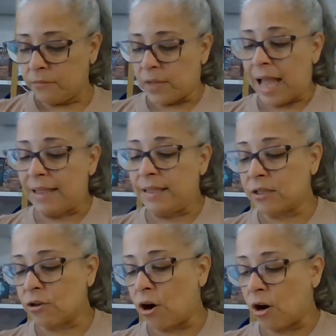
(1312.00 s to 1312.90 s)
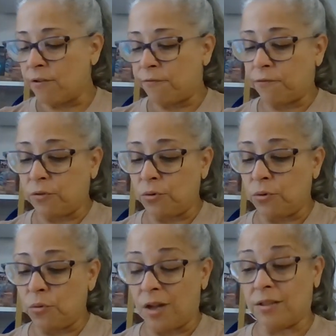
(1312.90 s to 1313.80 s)
And this card flew
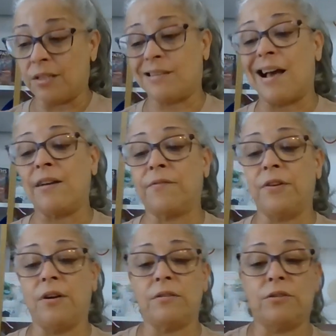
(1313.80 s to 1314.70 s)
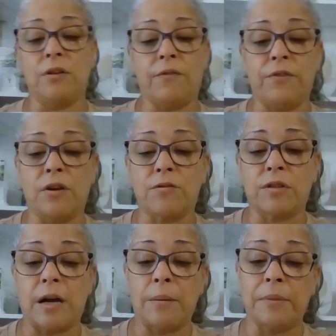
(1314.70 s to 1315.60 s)
on the side of the other
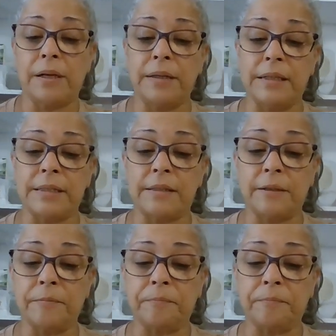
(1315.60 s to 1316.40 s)
timeline. Let's see.